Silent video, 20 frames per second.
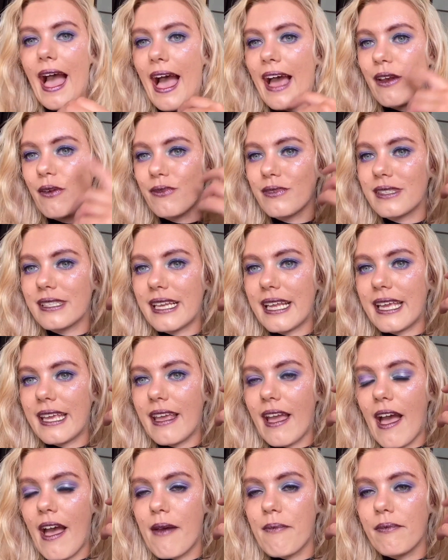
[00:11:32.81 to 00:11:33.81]
and
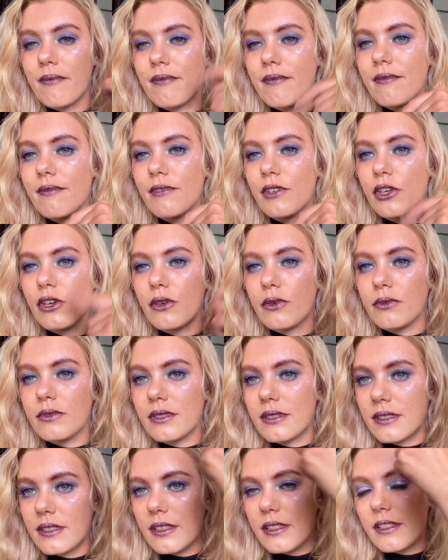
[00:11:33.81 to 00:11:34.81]
obviously
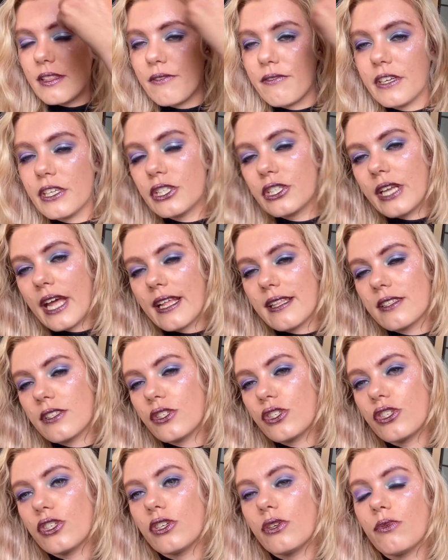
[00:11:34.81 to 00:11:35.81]
use the
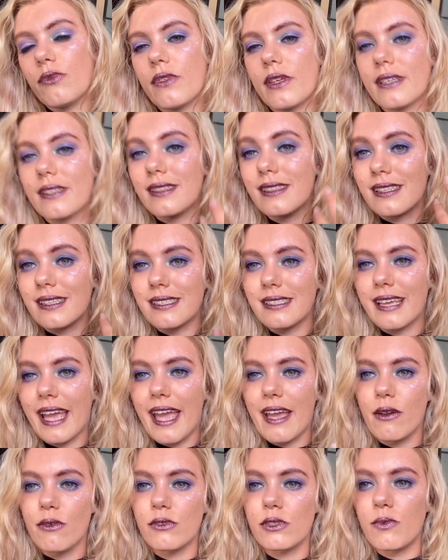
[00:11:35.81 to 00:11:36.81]
fishnets to do the
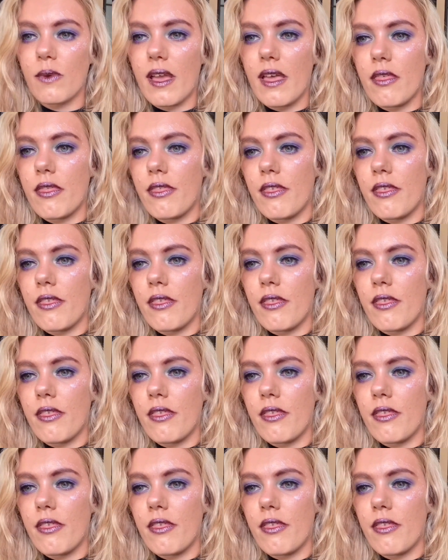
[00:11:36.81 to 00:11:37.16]
scales with.